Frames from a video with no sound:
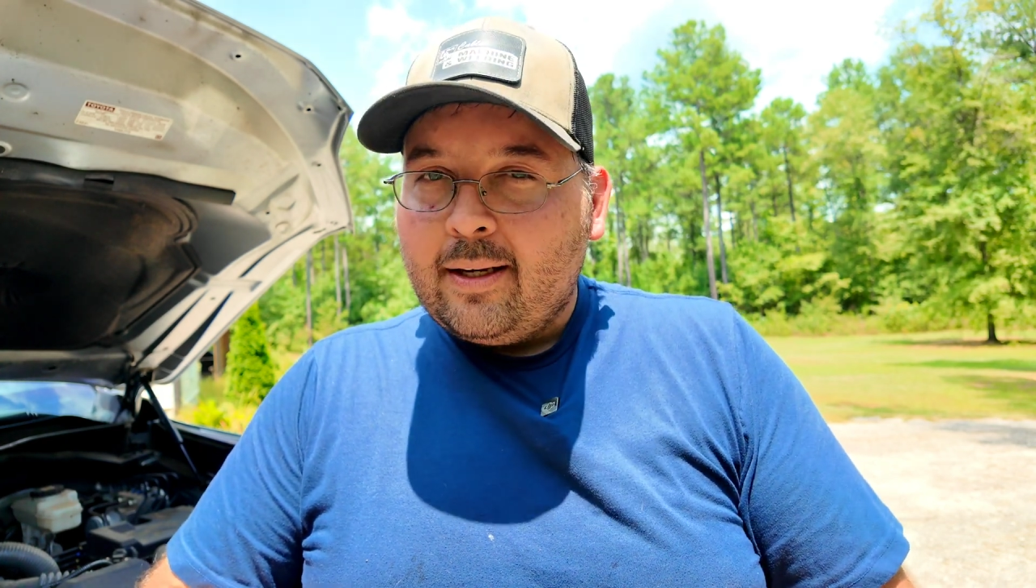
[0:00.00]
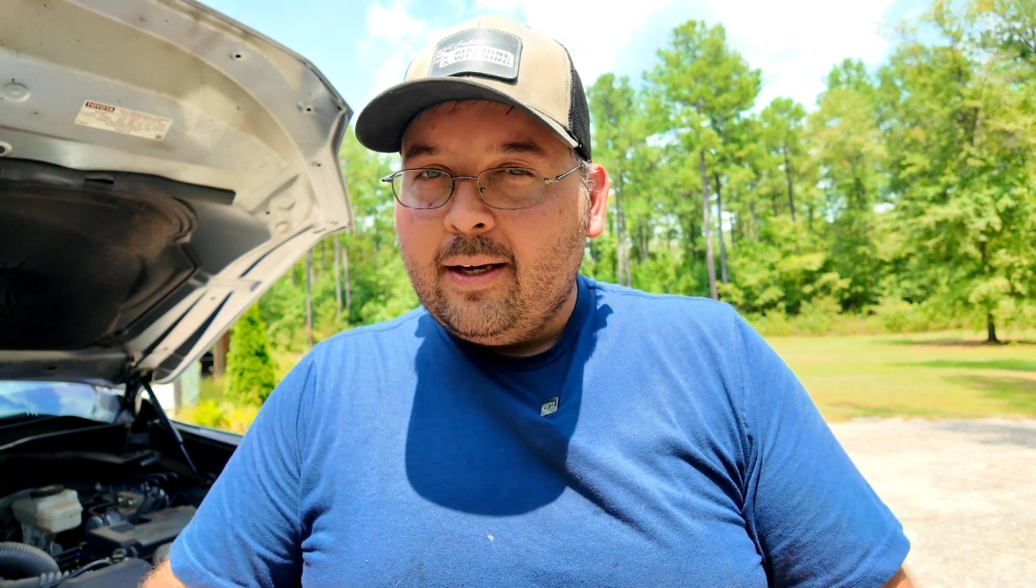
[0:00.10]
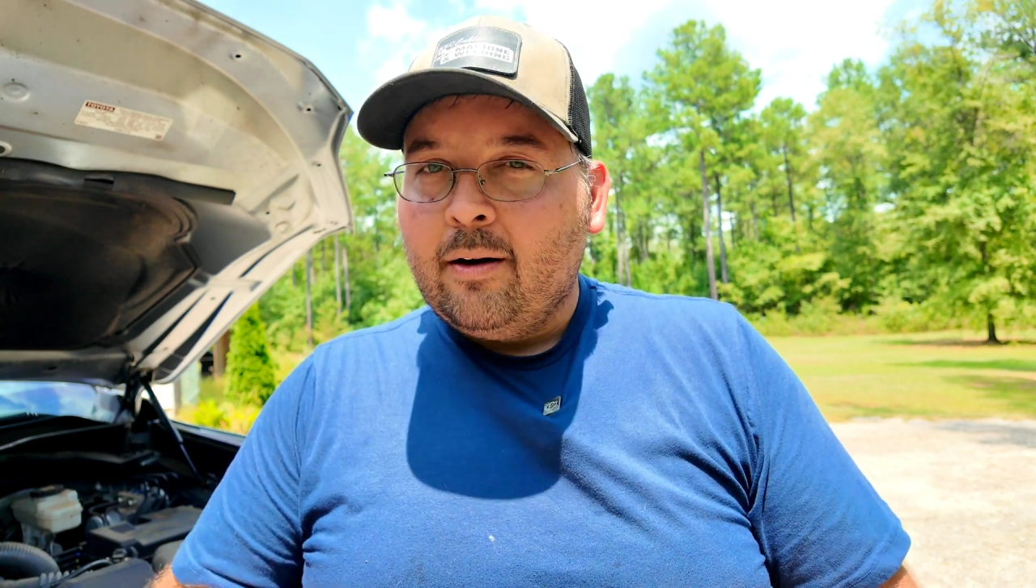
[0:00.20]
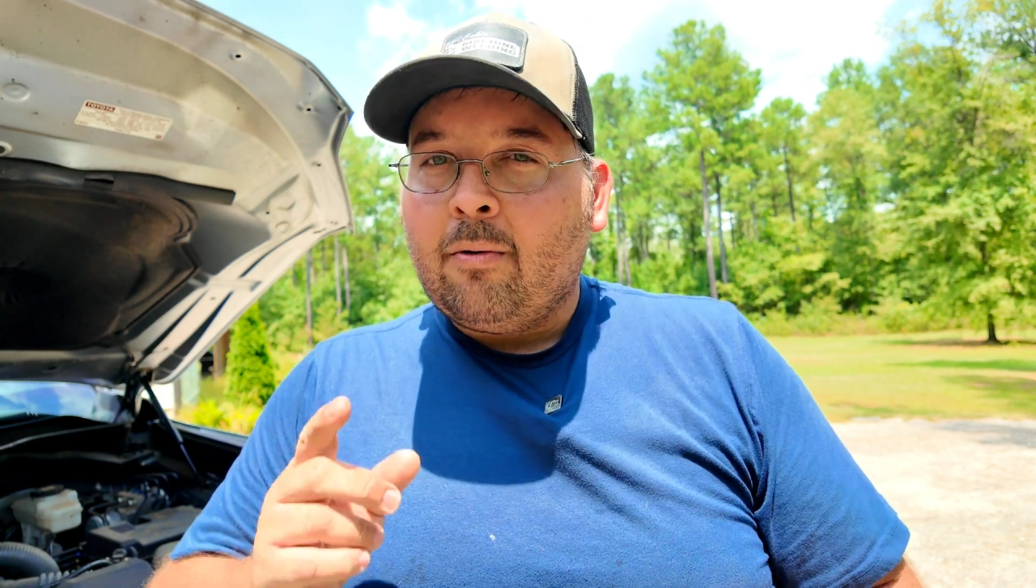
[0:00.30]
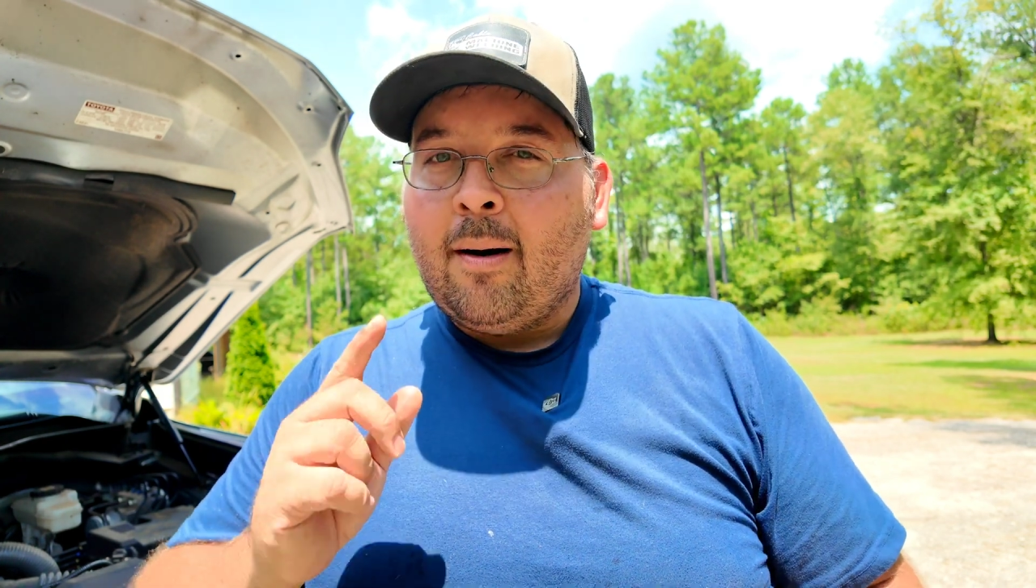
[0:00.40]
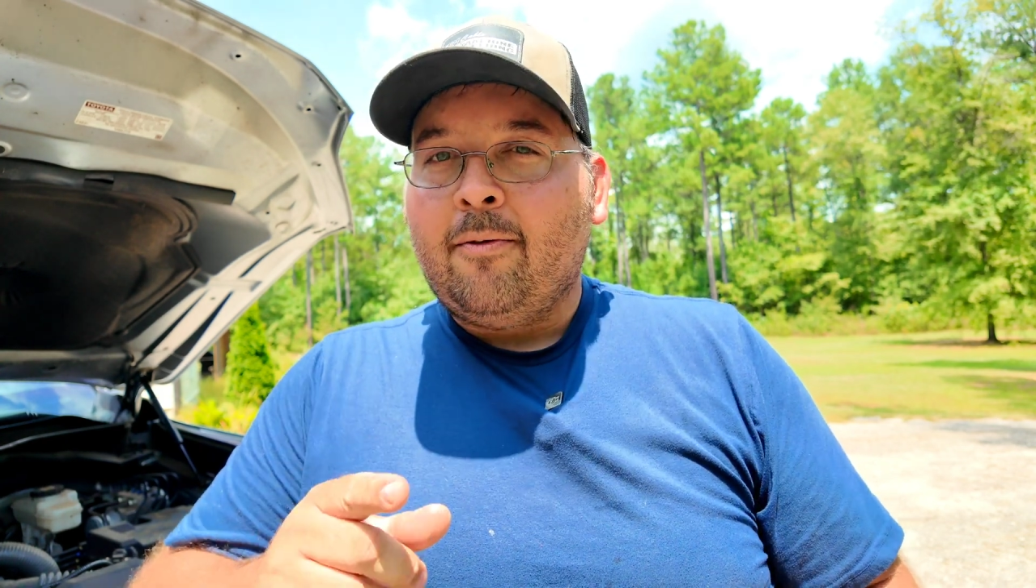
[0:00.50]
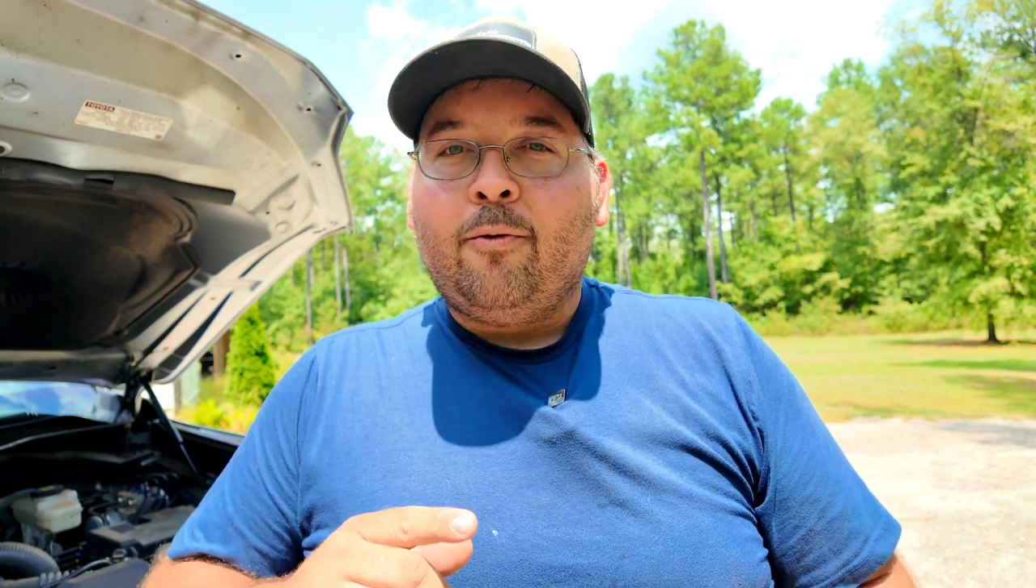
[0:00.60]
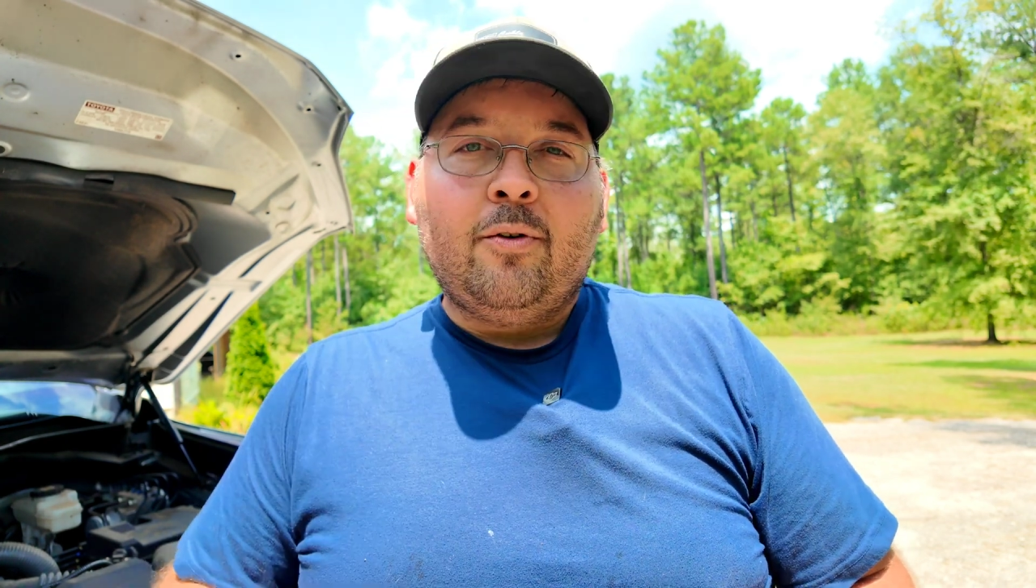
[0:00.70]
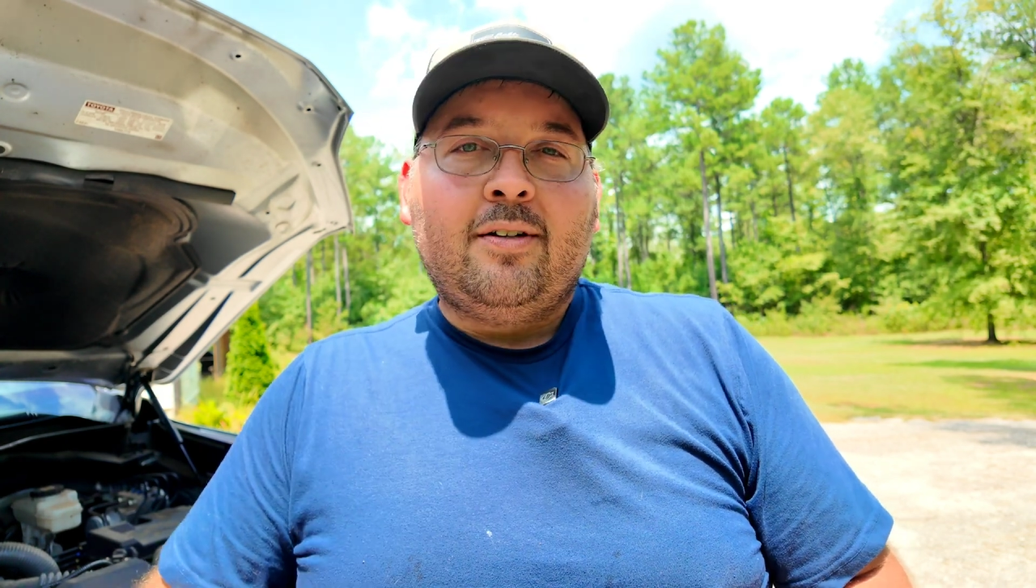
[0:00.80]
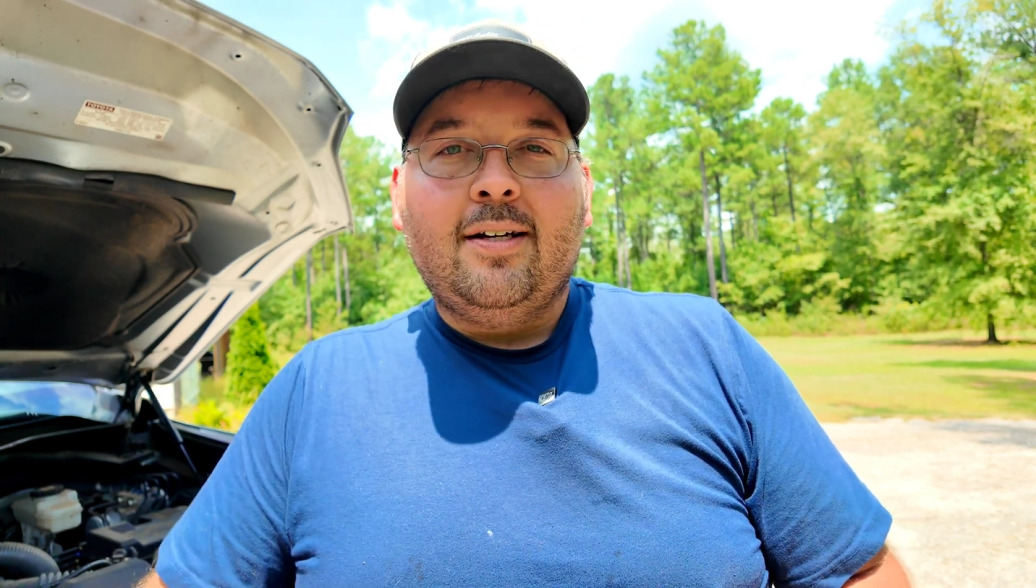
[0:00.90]
again right
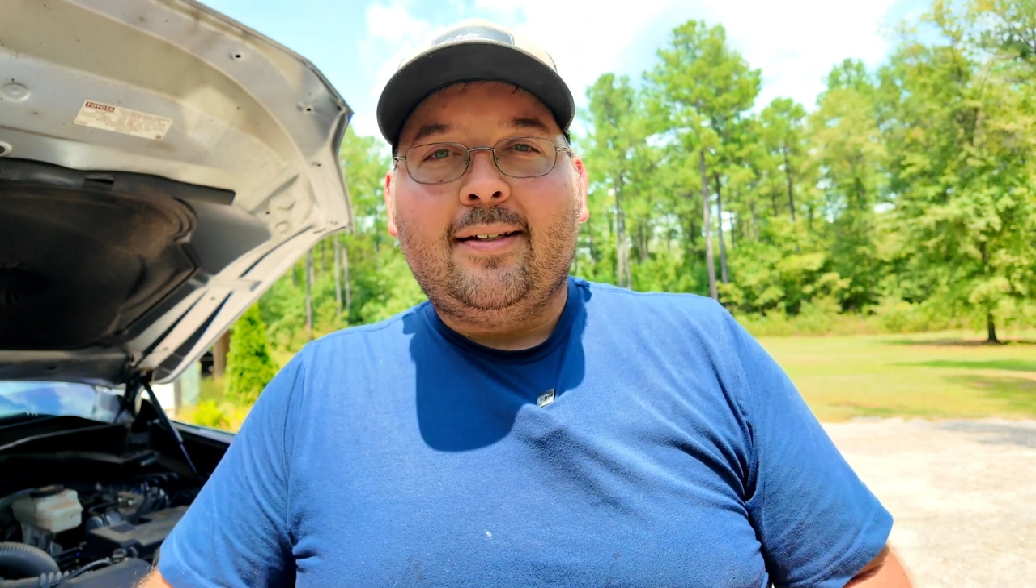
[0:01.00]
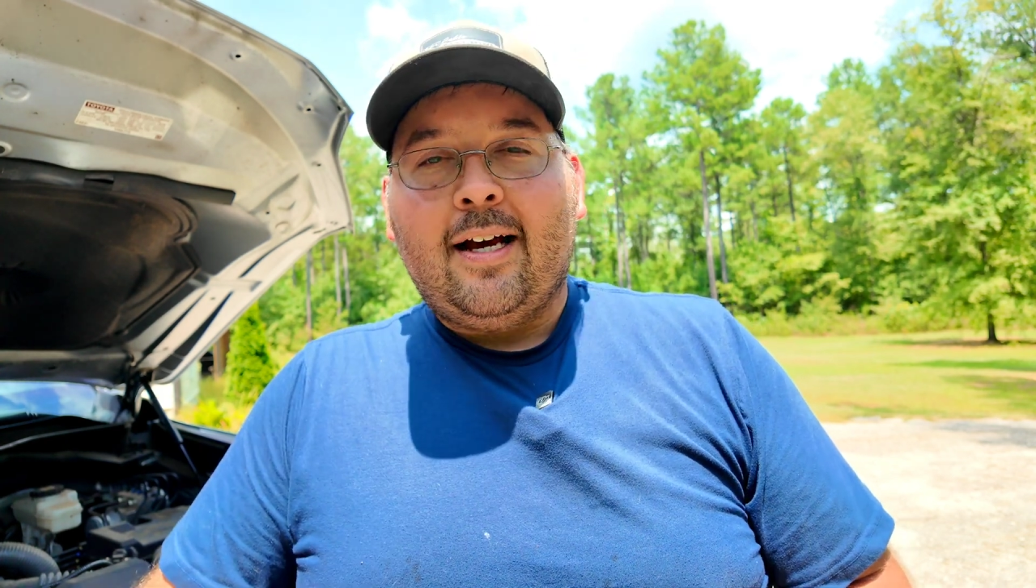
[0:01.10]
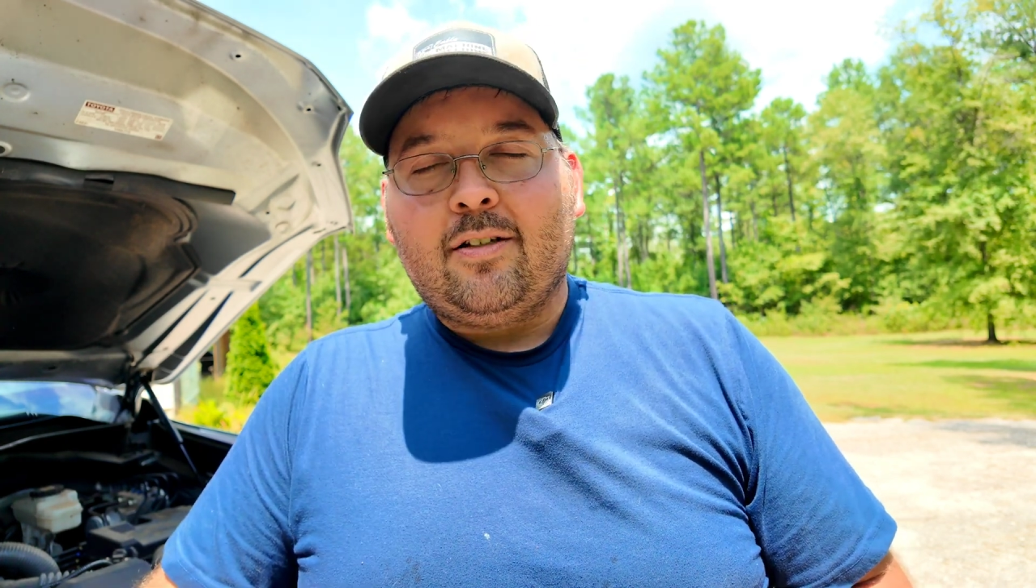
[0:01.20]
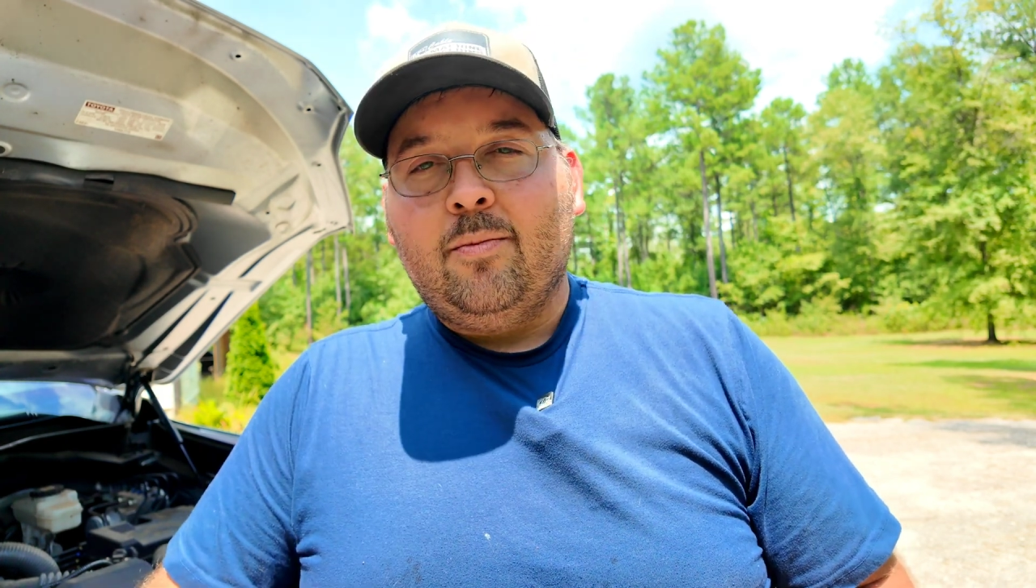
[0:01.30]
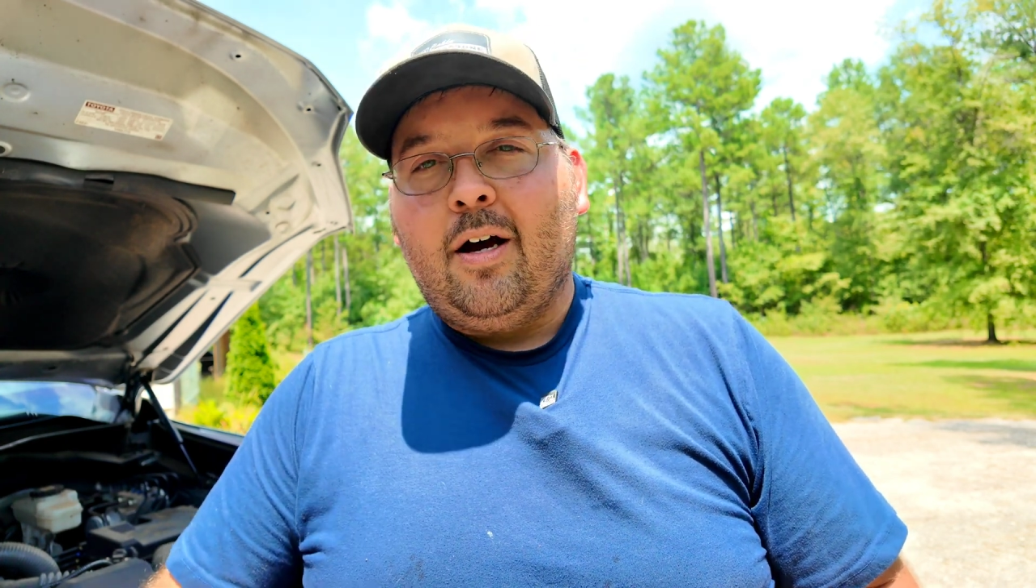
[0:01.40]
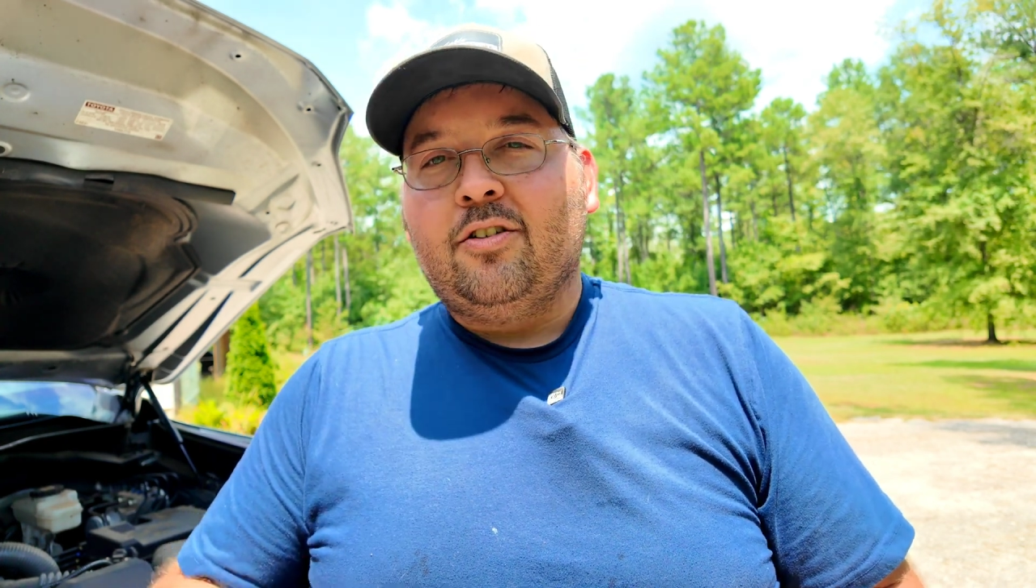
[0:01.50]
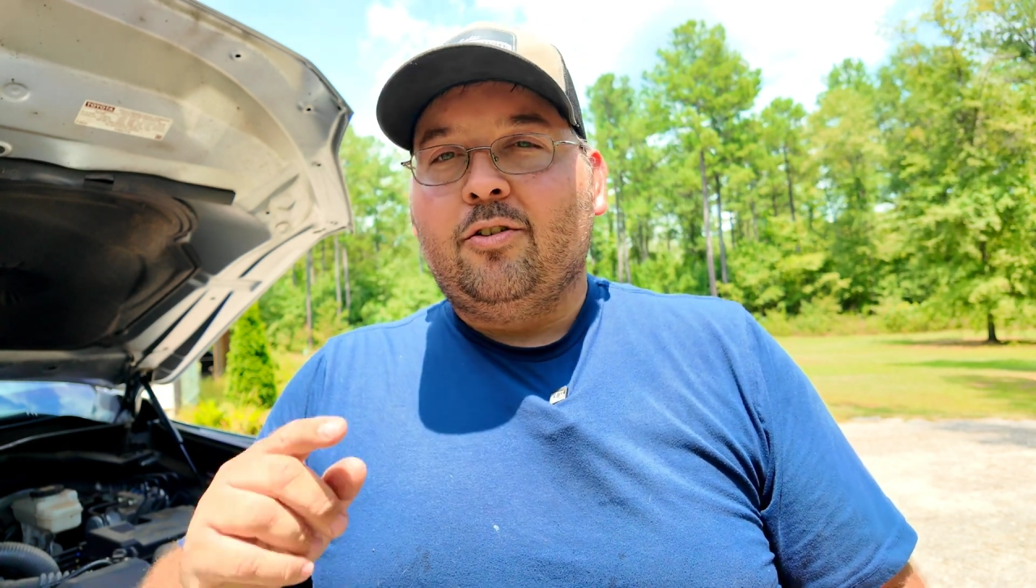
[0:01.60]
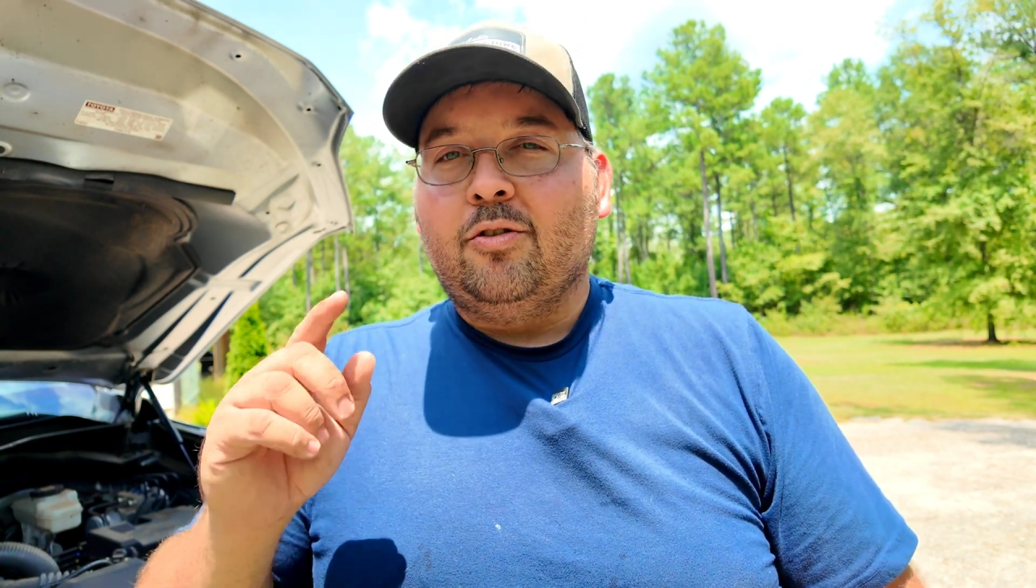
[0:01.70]
before the 10,000 miles.